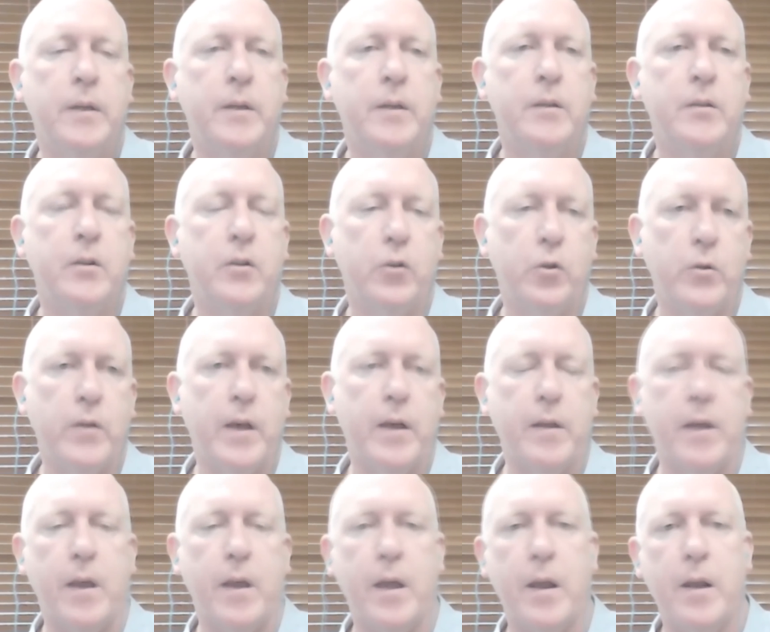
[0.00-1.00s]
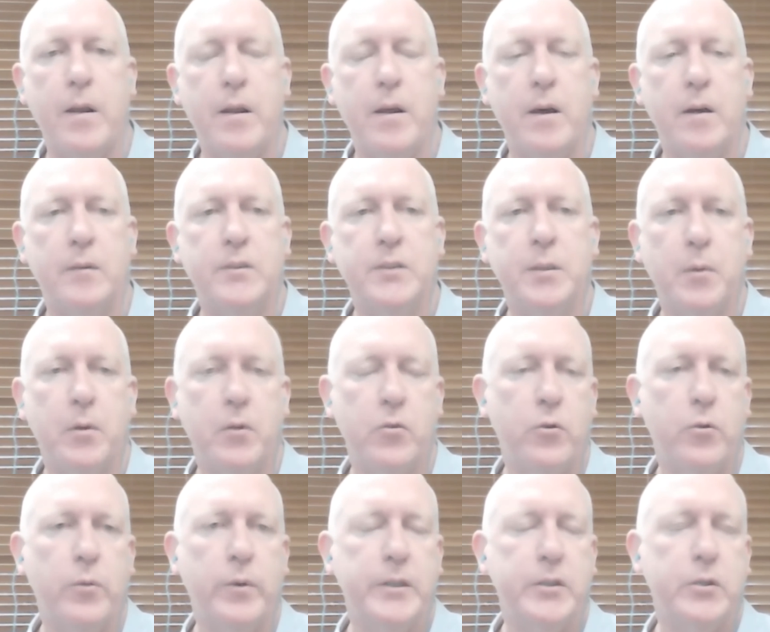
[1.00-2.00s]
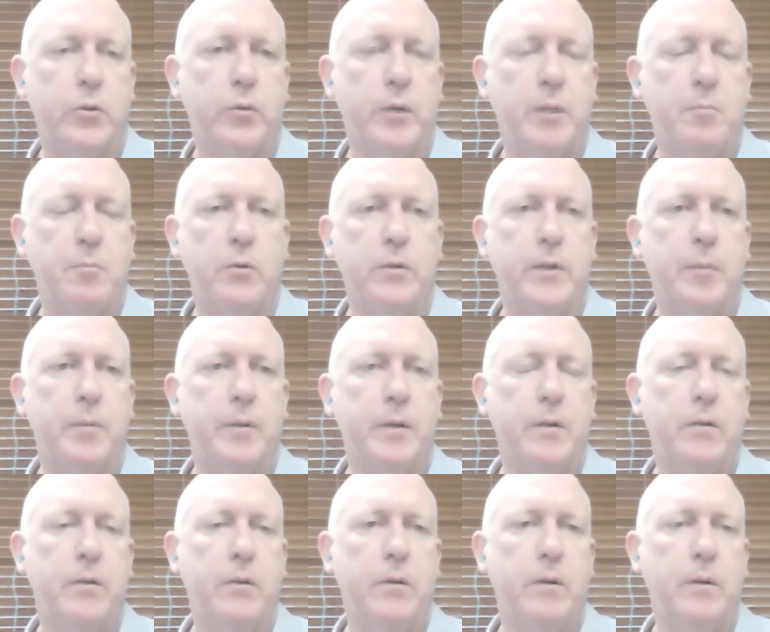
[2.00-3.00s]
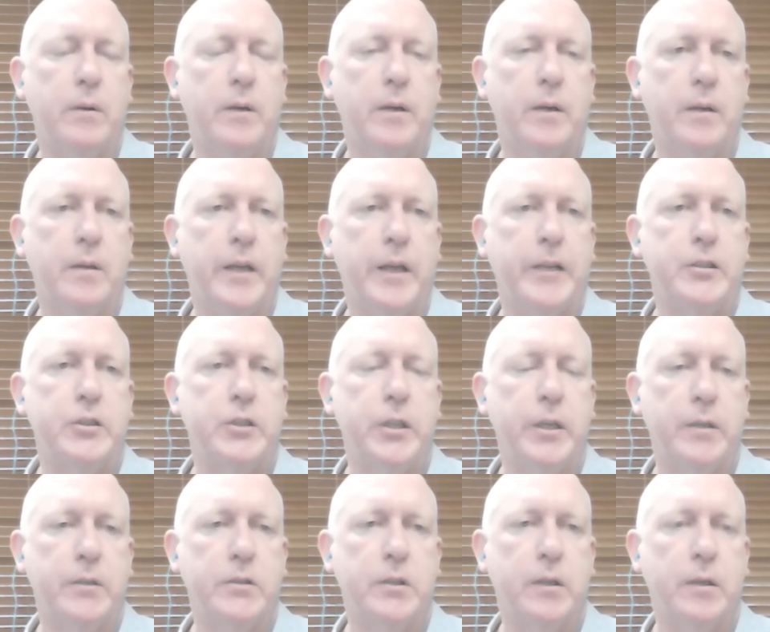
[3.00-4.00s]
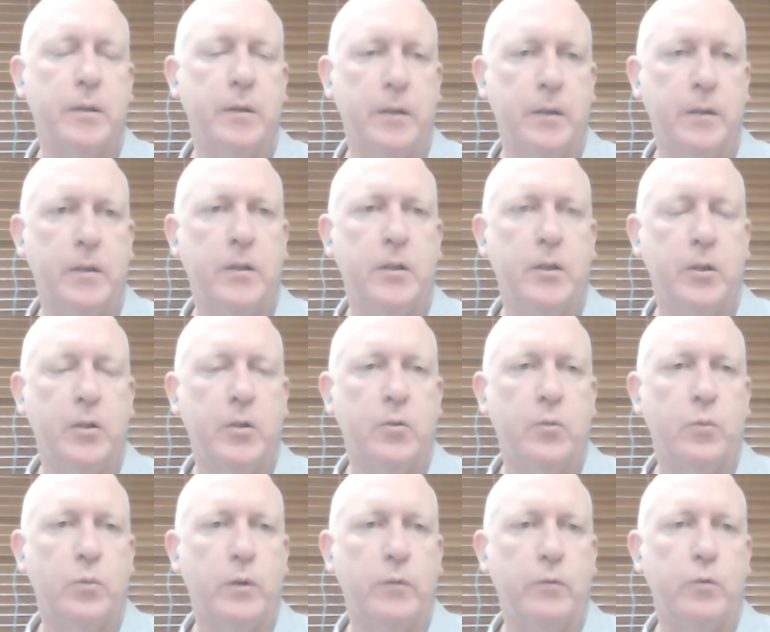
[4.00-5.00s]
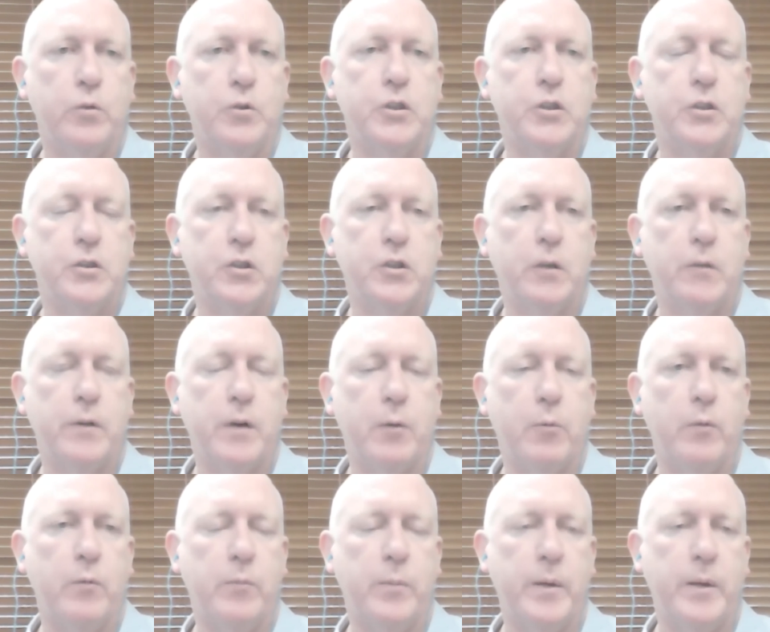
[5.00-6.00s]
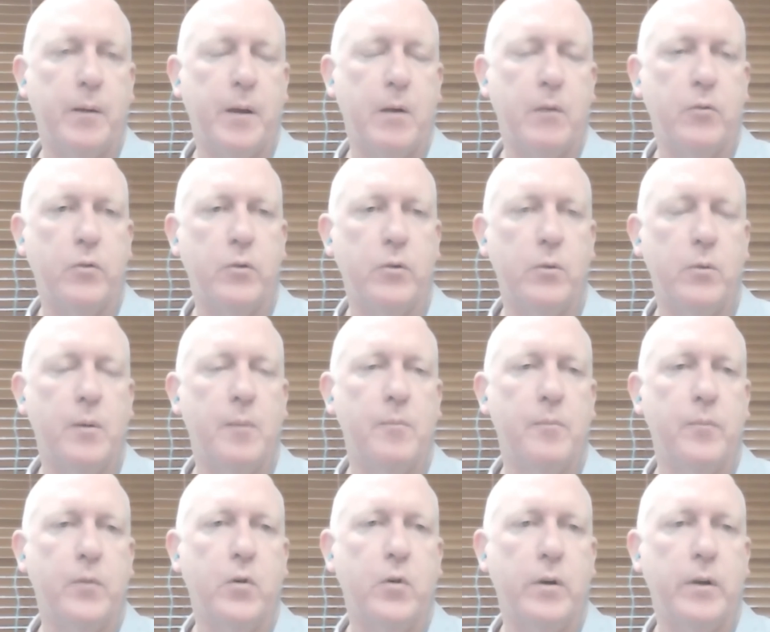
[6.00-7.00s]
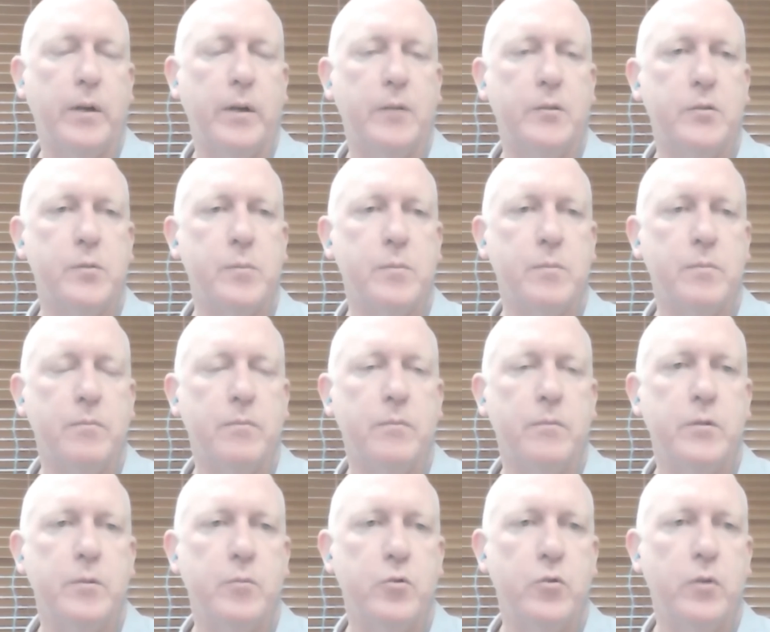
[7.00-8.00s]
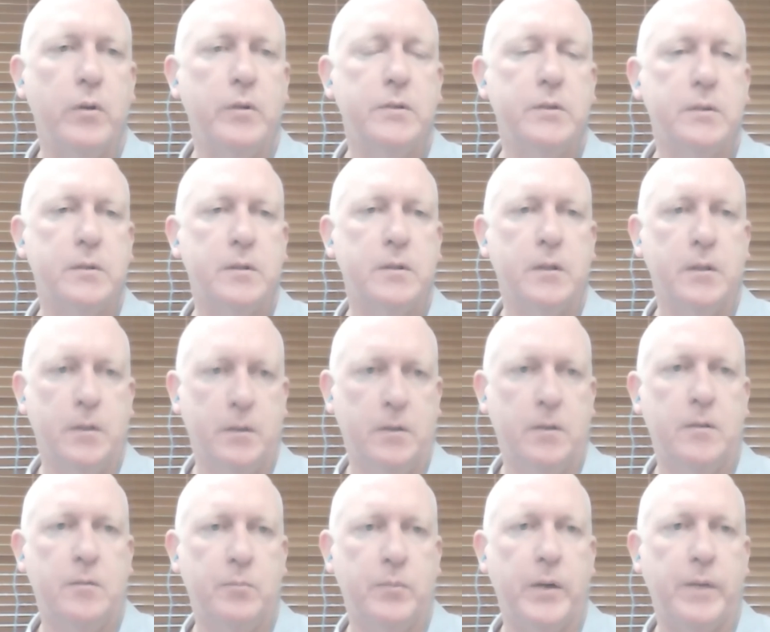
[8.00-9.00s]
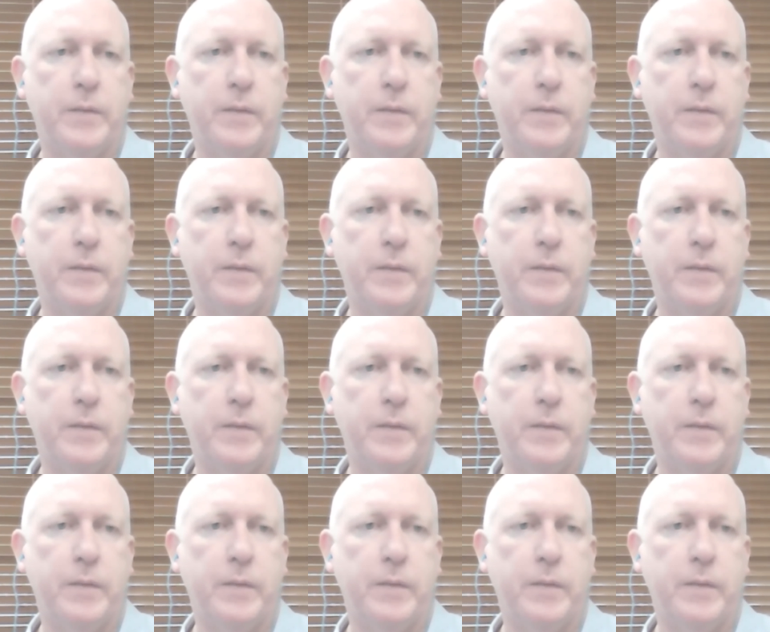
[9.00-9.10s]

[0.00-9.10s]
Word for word: to do that. And uh, some of the drill rigs are already booked up into uh, next year. So we're fortunate so far we've been able to um, tie down some, some drillers, but